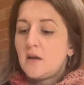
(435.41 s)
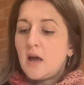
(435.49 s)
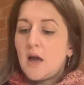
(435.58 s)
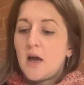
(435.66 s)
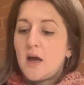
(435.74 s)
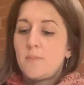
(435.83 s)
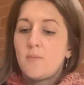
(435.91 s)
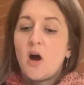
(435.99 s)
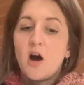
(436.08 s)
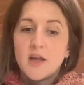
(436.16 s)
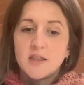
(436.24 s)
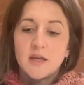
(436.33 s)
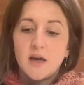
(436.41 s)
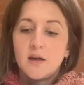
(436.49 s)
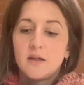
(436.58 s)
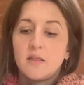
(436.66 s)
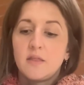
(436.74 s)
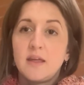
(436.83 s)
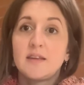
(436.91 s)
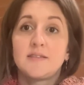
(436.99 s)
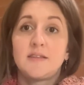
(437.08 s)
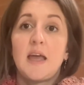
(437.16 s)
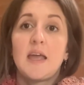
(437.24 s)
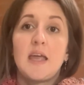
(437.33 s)
either this
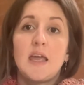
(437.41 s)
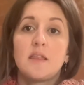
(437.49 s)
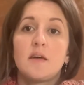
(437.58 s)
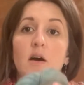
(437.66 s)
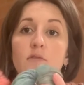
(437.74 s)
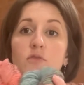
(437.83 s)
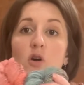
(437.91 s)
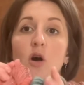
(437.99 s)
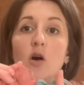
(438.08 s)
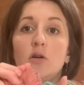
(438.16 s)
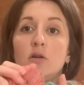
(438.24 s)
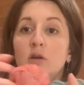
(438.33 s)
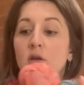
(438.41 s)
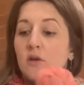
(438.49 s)
set here that I've got